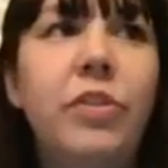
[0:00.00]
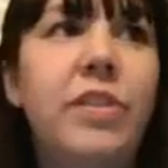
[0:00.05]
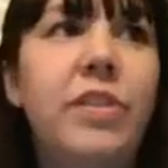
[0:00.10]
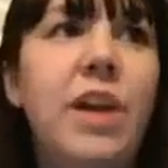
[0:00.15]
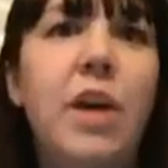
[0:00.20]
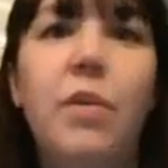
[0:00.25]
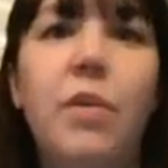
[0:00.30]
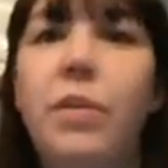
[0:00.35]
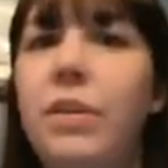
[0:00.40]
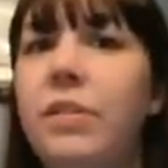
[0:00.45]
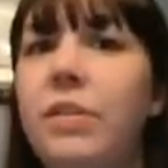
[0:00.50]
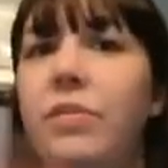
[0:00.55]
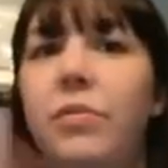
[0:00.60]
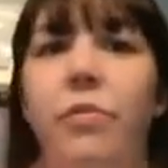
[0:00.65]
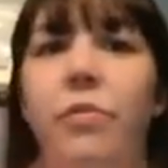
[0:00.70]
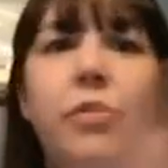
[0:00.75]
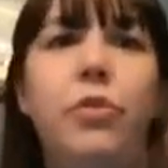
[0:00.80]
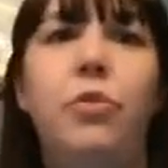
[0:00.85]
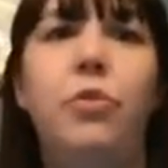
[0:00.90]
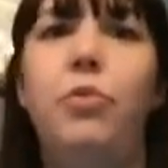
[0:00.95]
just out
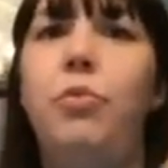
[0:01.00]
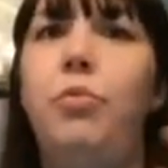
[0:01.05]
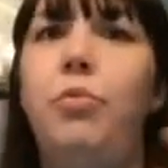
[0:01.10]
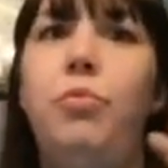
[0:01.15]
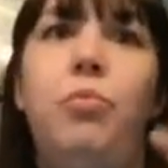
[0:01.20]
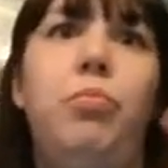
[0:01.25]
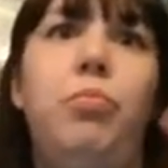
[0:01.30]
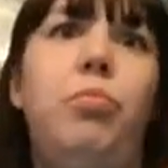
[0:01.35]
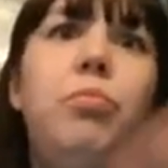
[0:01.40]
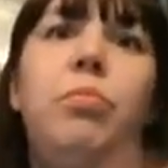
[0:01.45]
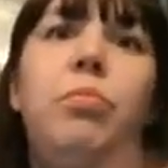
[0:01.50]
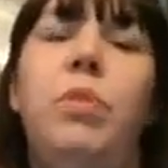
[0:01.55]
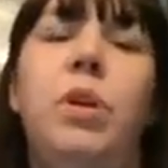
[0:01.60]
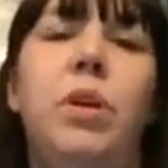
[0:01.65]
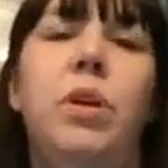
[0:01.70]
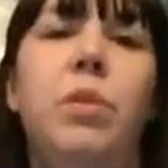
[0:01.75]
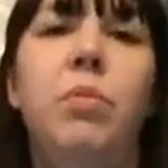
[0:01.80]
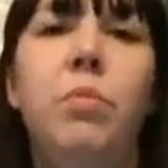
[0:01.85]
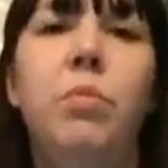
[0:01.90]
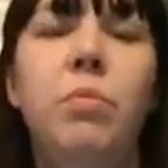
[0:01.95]
into,
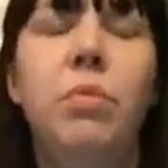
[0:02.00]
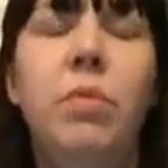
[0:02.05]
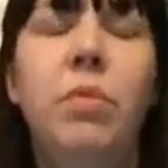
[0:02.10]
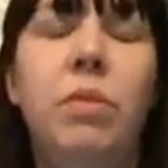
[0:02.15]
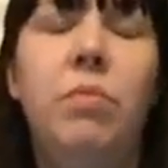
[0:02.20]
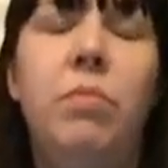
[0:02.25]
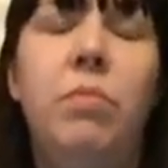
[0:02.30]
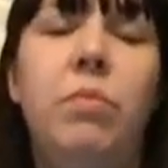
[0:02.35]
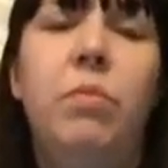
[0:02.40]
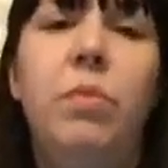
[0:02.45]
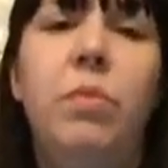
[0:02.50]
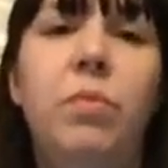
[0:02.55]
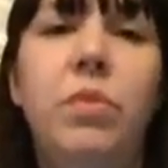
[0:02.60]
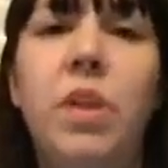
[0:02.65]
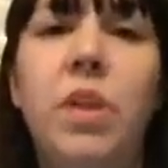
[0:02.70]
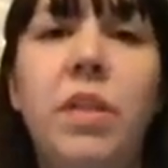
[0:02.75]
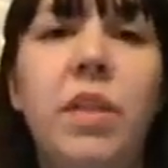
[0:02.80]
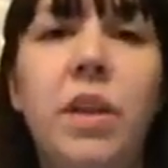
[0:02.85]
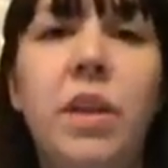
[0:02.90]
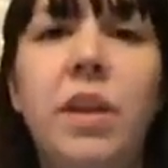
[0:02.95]

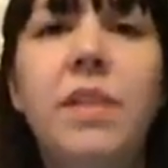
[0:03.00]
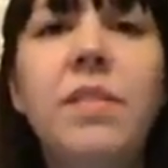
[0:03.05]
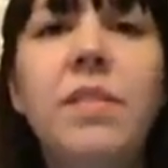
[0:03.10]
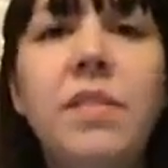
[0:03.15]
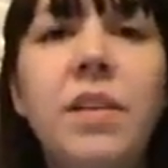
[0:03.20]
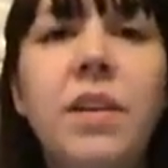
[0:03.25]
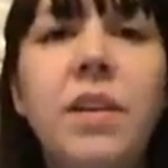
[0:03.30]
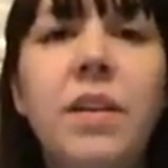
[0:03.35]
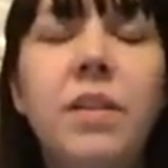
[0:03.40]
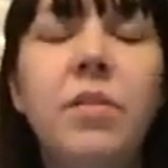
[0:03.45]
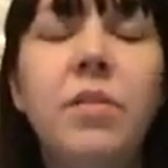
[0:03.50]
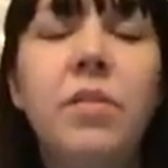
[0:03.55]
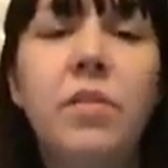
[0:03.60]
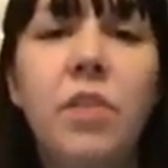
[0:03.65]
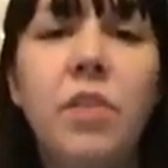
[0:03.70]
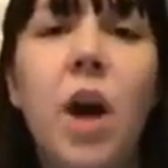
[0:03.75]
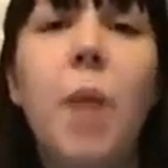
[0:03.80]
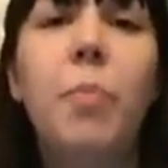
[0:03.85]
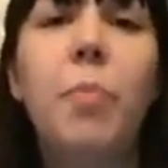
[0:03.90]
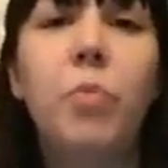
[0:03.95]
nothingness. It
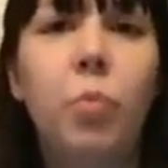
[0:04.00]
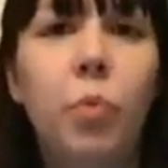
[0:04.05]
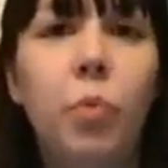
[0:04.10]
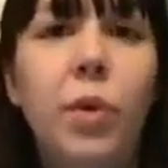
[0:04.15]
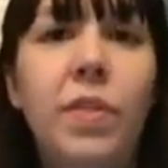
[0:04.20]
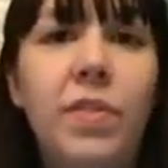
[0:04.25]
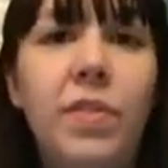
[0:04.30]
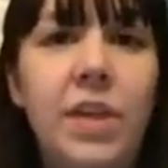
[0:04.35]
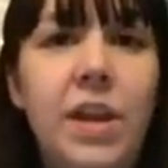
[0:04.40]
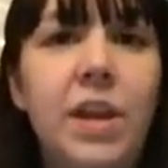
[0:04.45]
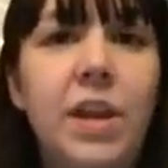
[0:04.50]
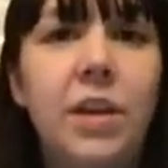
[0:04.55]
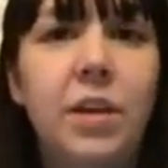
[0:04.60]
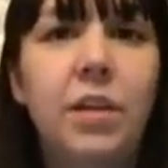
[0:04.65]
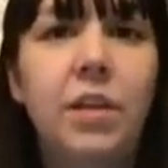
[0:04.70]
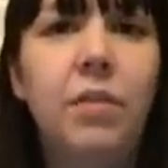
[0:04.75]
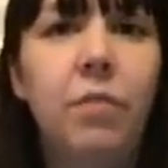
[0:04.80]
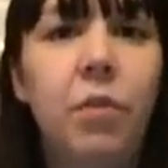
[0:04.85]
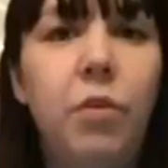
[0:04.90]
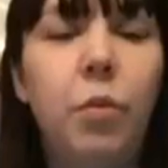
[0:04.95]
stops with the
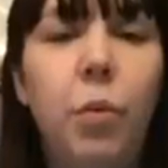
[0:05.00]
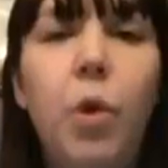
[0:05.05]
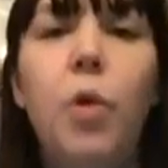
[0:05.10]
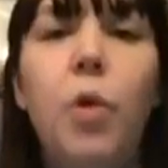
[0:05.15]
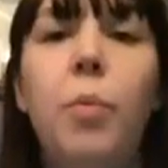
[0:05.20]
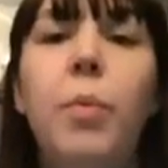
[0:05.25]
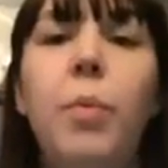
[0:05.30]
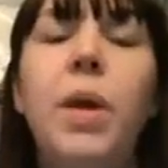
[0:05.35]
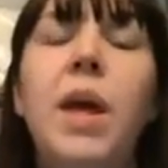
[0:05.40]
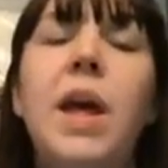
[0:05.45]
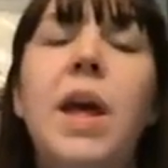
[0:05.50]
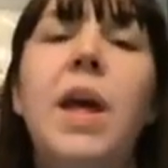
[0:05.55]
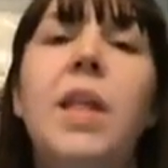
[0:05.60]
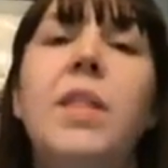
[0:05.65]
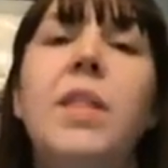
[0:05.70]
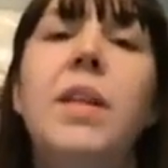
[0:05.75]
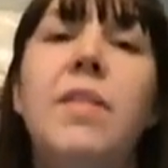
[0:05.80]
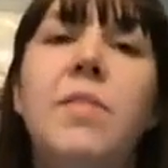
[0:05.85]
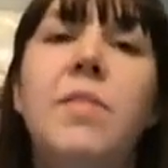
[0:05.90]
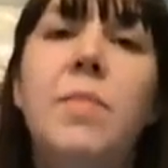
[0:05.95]
end of the rope.
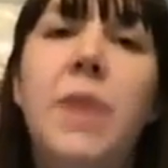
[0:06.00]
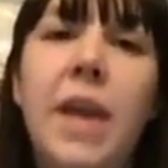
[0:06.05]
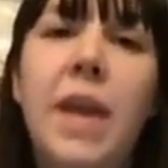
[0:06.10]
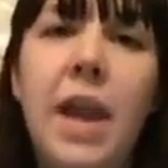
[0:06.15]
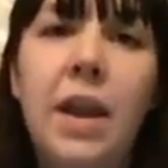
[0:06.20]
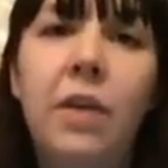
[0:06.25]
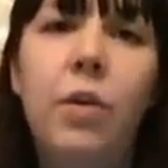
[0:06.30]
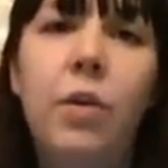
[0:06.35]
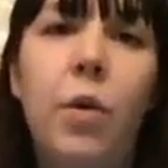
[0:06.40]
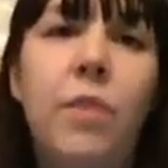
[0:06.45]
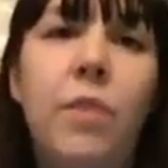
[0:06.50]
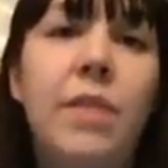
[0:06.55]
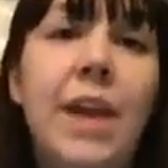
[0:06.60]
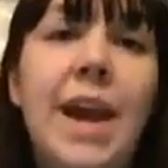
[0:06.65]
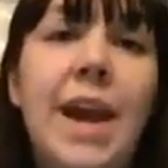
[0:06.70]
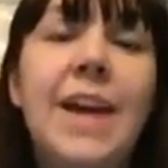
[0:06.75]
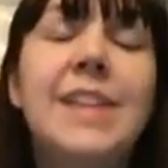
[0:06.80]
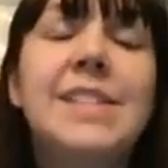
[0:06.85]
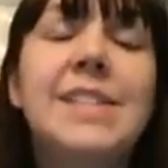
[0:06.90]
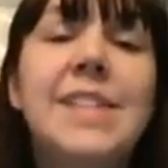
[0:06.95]
That's a mechanical wave. It
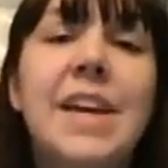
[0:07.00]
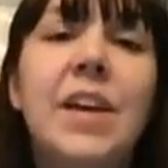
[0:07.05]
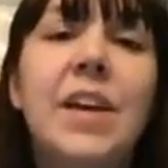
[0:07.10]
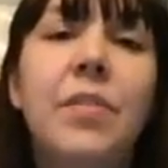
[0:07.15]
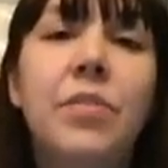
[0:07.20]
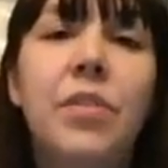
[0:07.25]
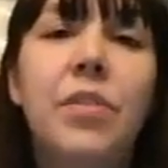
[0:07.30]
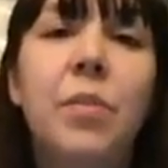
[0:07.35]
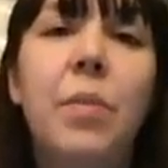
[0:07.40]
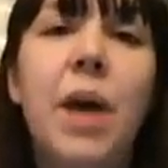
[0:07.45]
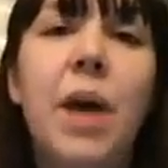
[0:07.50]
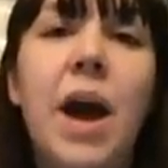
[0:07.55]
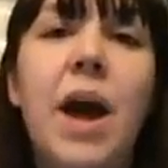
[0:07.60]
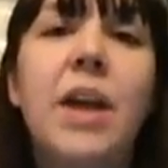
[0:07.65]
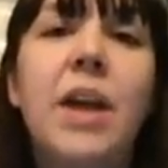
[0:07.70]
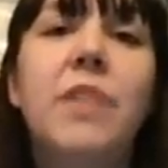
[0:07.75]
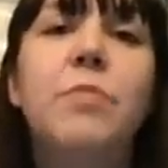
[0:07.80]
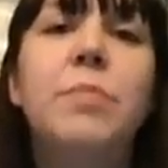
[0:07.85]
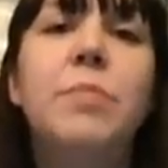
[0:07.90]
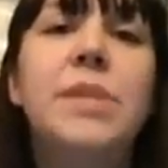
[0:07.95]
has to have some
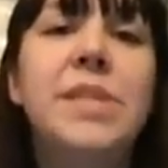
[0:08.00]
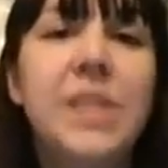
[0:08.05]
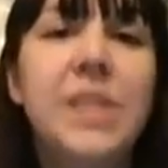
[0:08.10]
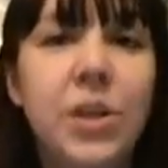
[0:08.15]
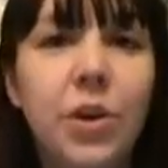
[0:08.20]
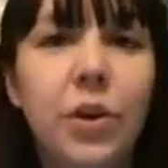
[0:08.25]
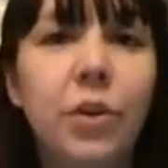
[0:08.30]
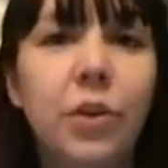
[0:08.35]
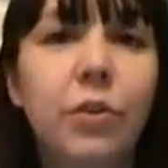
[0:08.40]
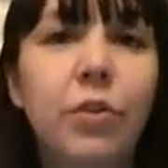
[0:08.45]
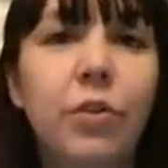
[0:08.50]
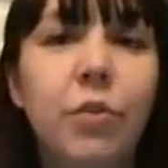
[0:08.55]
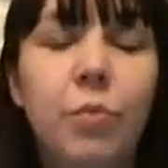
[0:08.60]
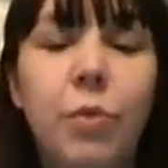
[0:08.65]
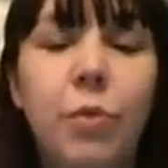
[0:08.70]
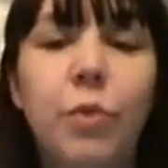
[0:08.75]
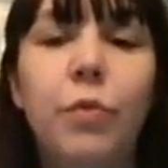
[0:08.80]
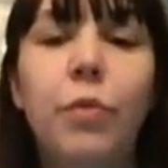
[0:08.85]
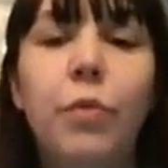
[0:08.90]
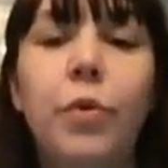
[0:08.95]
kind of material to
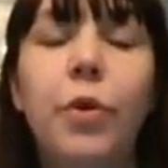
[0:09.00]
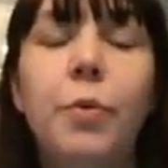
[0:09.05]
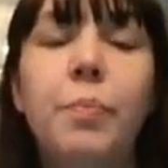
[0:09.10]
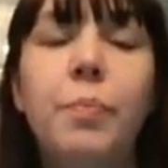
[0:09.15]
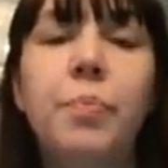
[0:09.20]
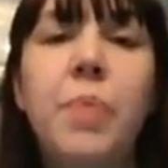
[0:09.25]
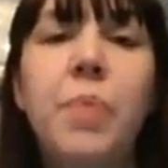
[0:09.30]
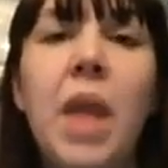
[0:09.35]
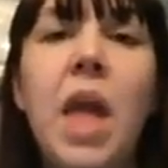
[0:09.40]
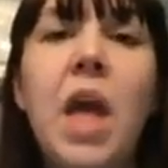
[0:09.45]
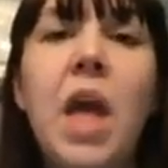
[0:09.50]
move through.